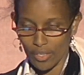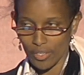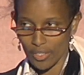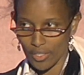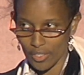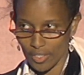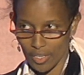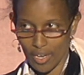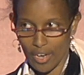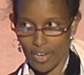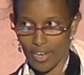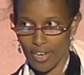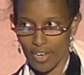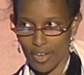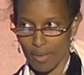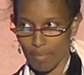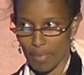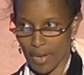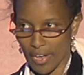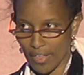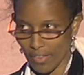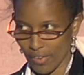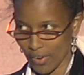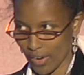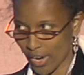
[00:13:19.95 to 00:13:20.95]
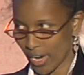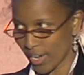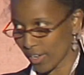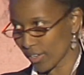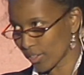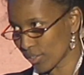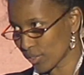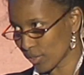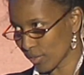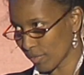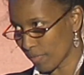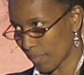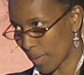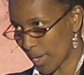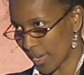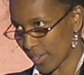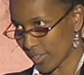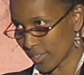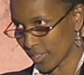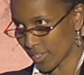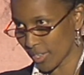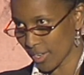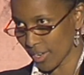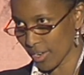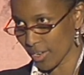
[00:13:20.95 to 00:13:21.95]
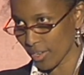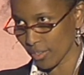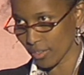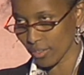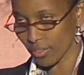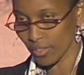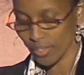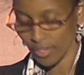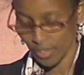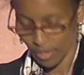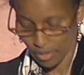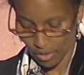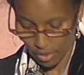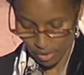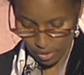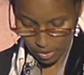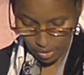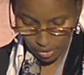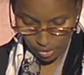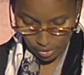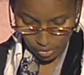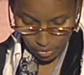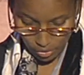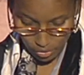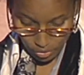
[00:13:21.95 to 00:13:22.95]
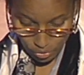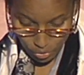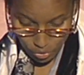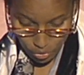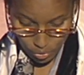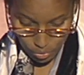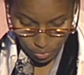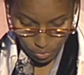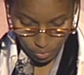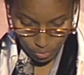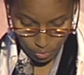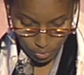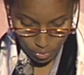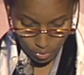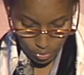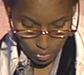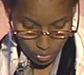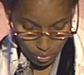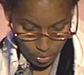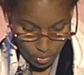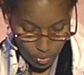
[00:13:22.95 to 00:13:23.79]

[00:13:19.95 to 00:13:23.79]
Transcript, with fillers: standing by the rights of Palestinians to